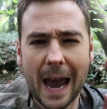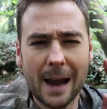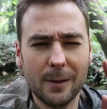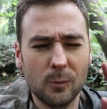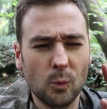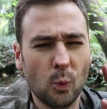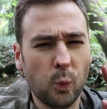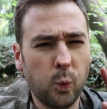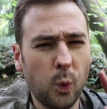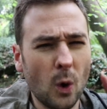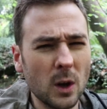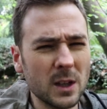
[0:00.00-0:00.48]

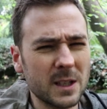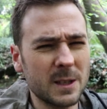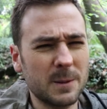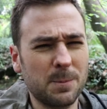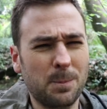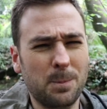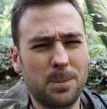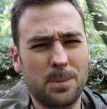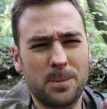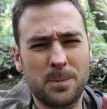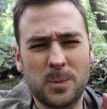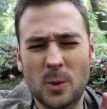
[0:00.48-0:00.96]
And
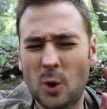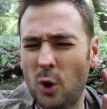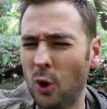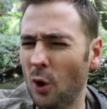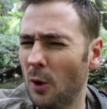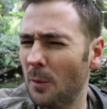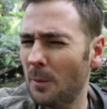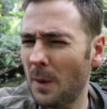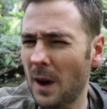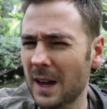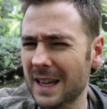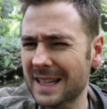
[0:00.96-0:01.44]
what's
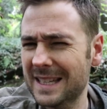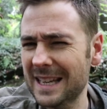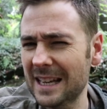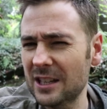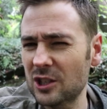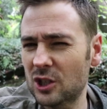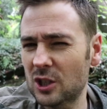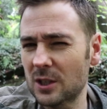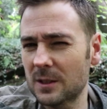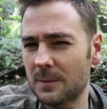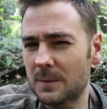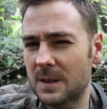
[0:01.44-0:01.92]
caught my
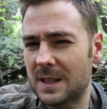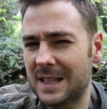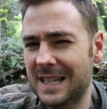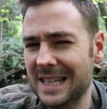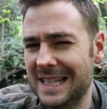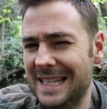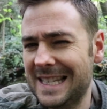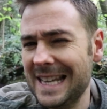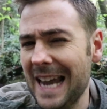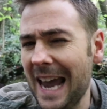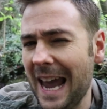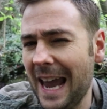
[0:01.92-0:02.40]
attention
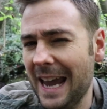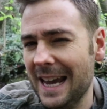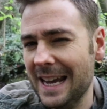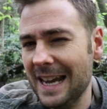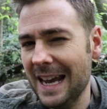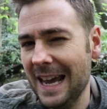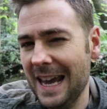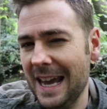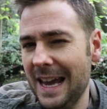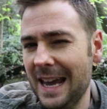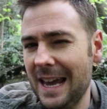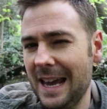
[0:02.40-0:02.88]

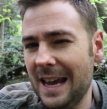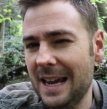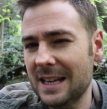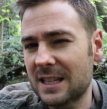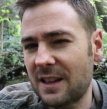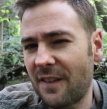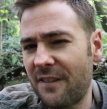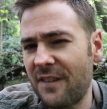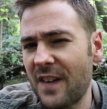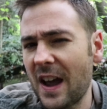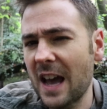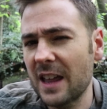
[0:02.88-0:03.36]
today
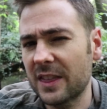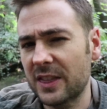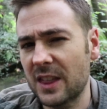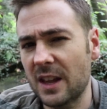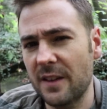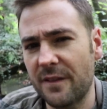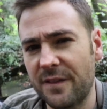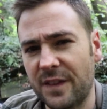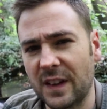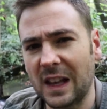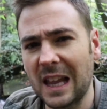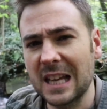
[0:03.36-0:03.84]
is the fact
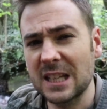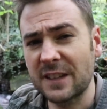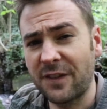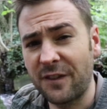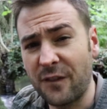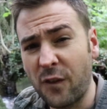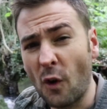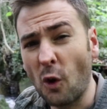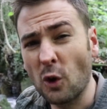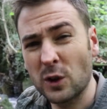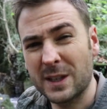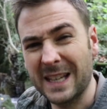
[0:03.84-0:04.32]
that for the last
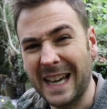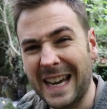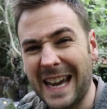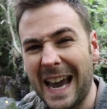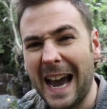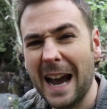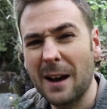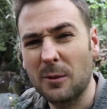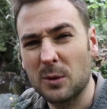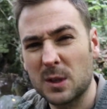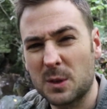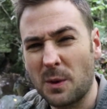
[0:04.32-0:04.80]

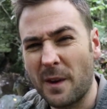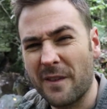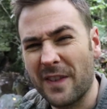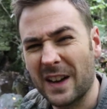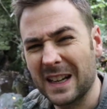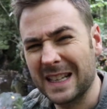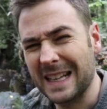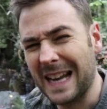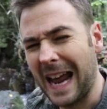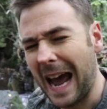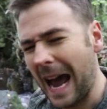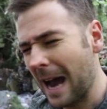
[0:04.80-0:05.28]
48 hours we've
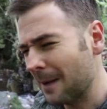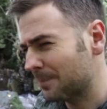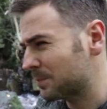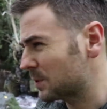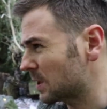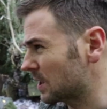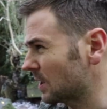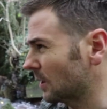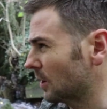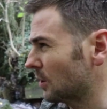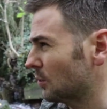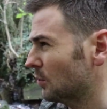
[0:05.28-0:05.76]
had an
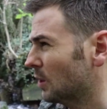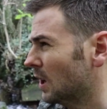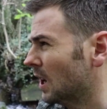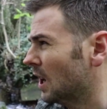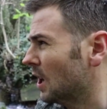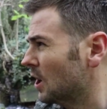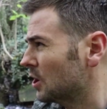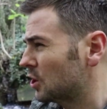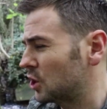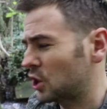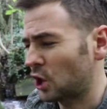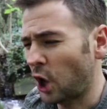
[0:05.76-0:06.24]
absolute
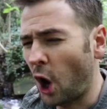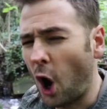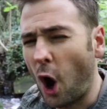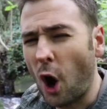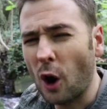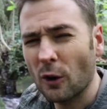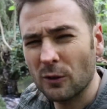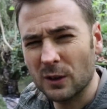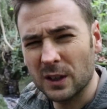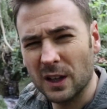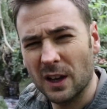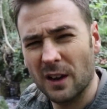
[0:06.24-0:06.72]

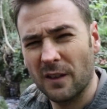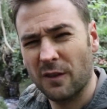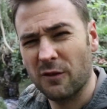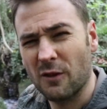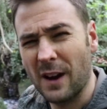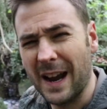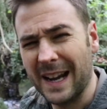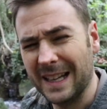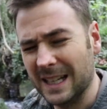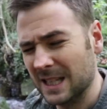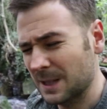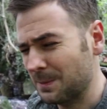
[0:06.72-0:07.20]
torrent
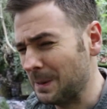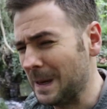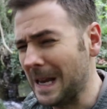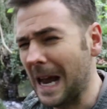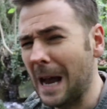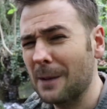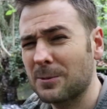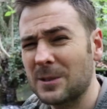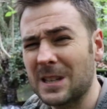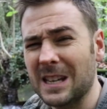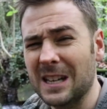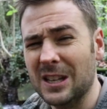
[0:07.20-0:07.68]
of rain. It's
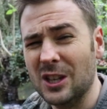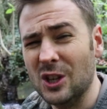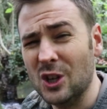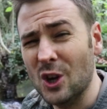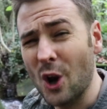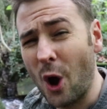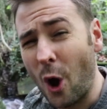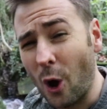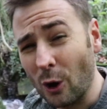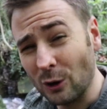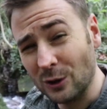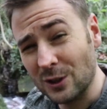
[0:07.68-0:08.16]
been absolutely
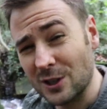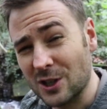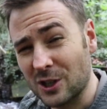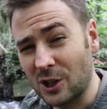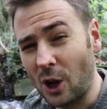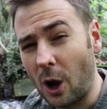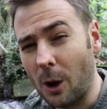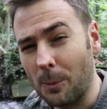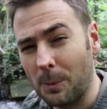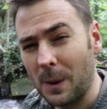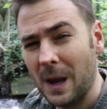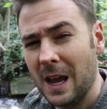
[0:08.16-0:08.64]

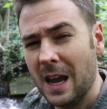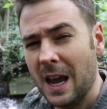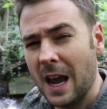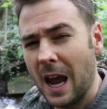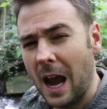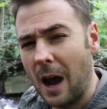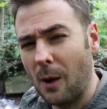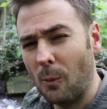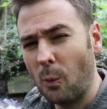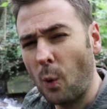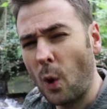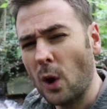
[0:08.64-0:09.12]
non-stop.
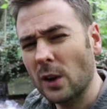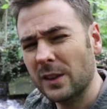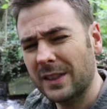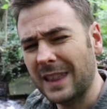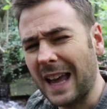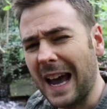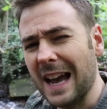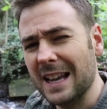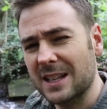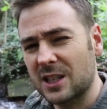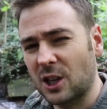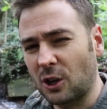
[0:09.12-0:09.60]
And what
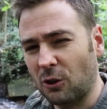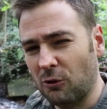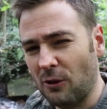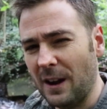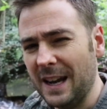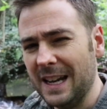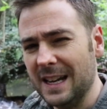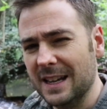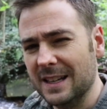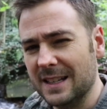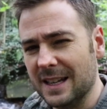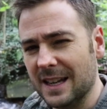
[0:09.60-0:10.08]
that has
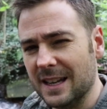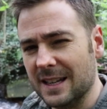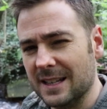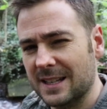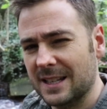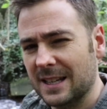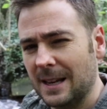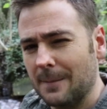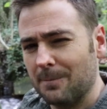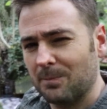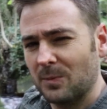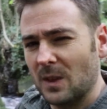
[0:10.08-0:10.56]
created
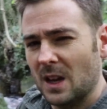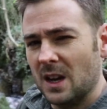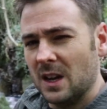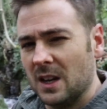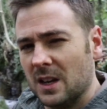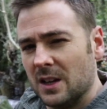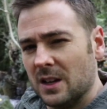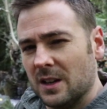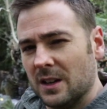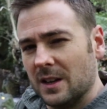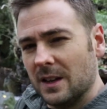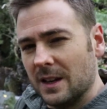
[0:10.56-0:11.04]
is,
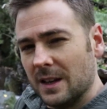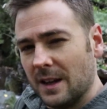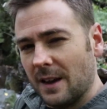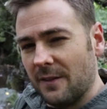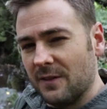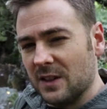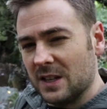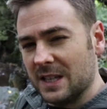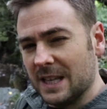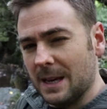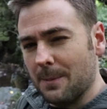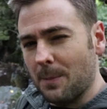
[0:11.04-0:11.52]

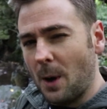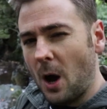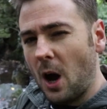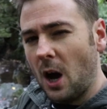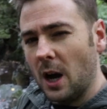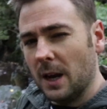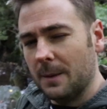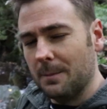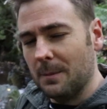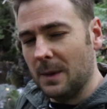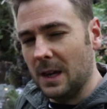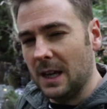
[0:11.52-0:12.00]
if you see
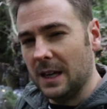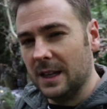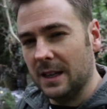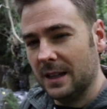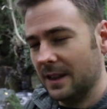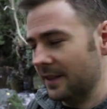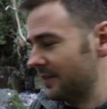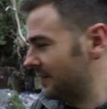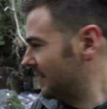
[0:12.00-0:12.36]
behind me,